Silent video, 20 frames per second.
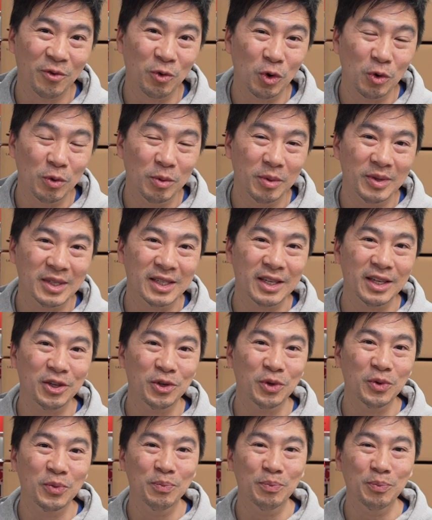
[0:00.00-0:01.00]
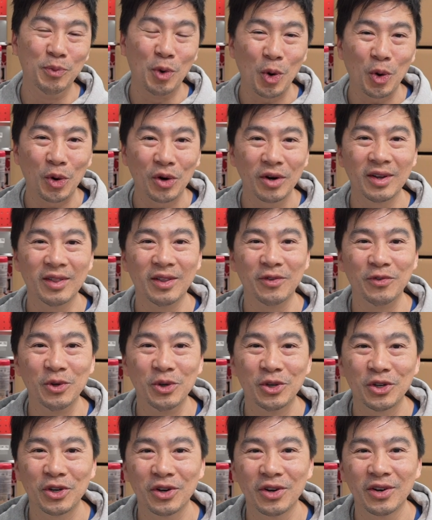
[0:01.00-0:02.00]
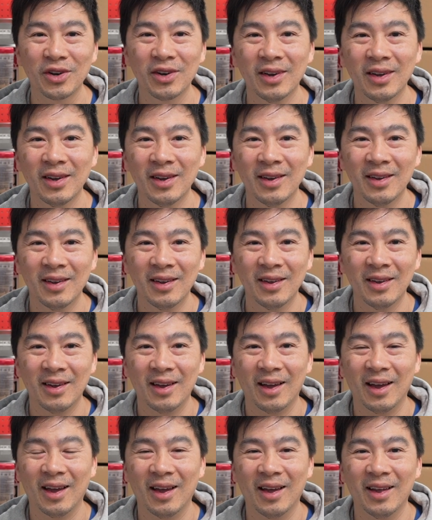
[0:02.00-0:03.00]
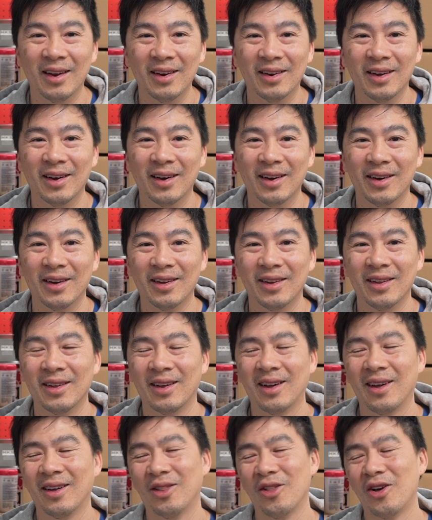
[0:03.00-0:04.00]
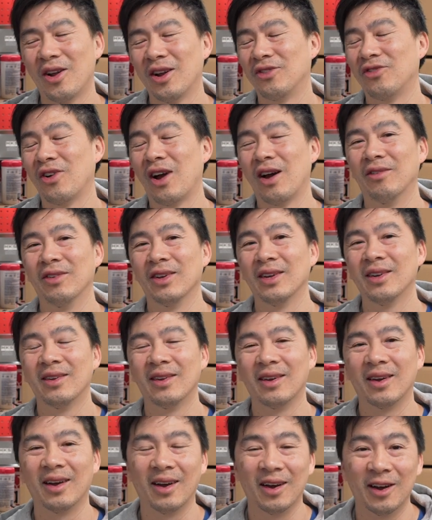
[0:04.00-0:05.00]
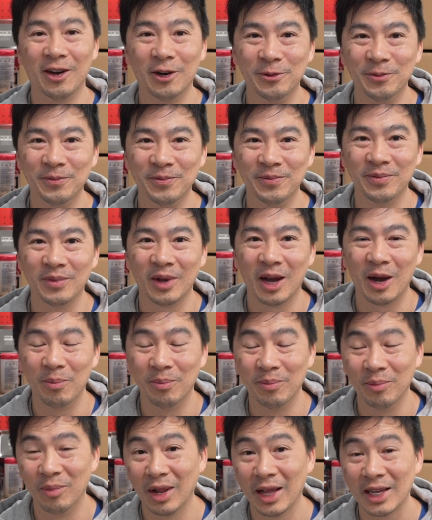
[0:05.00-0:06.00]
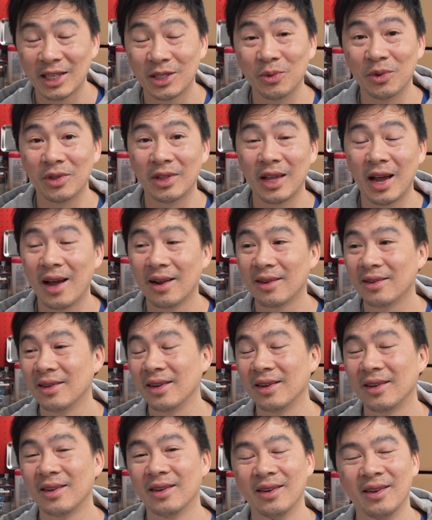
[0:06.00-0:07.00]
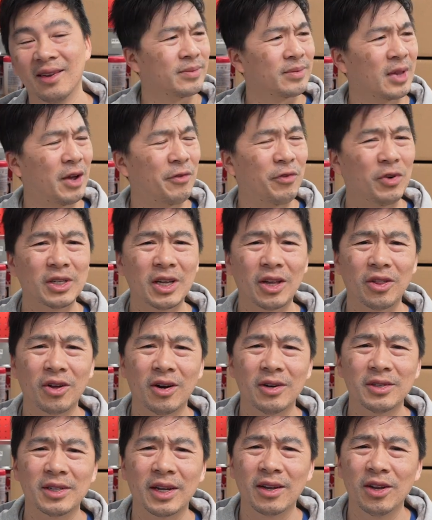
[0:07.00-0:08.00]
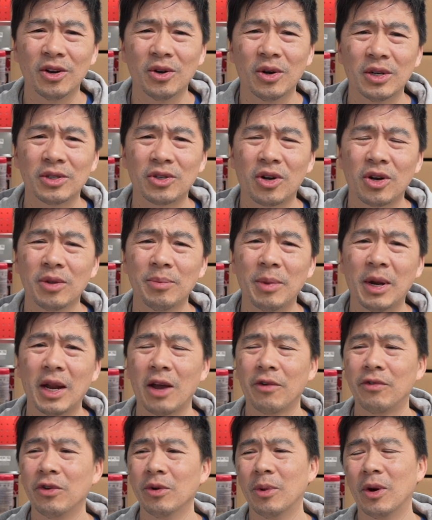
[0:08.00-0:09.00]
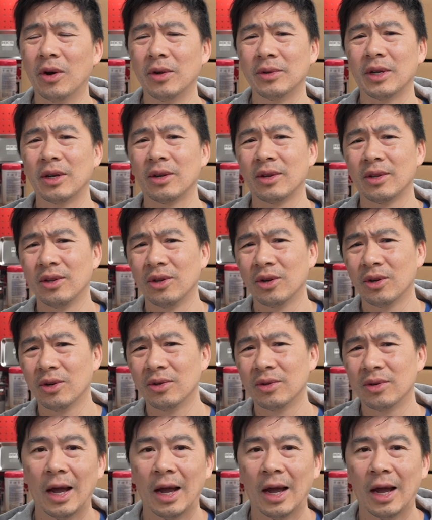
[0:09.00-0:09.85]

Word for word: we'll be seeing you more in the future. And uh, a lot of traveling. Um, I'm blessed with that. Like at first I thought I was like, you know, I was talking to my nephew about it. I was like, you know,